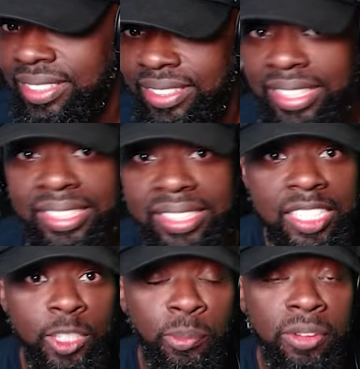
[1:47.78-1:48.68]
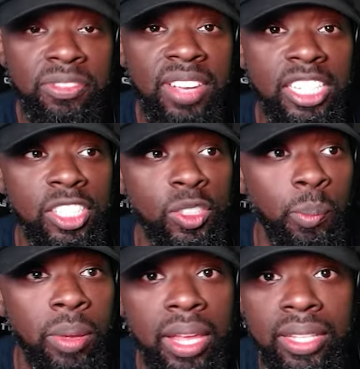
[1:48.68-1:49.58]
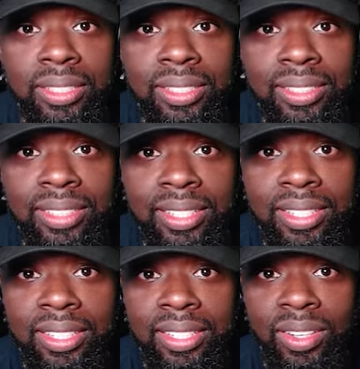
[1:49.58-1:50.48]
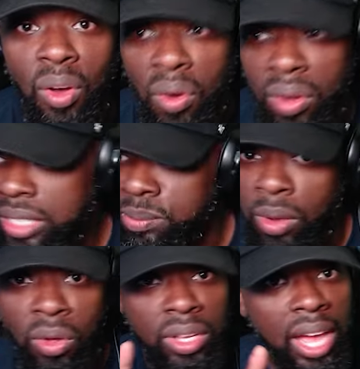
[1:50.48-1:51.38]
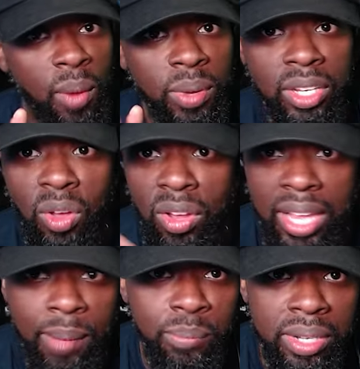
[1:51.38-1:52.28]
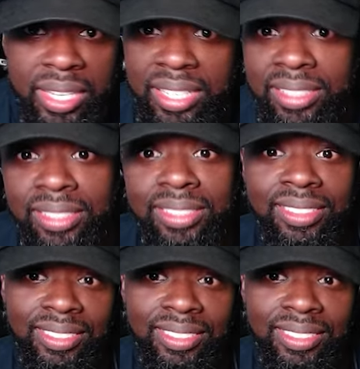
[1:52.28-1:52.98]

Listen, these are professional picks. All these, all y'all want to call y'all bookies.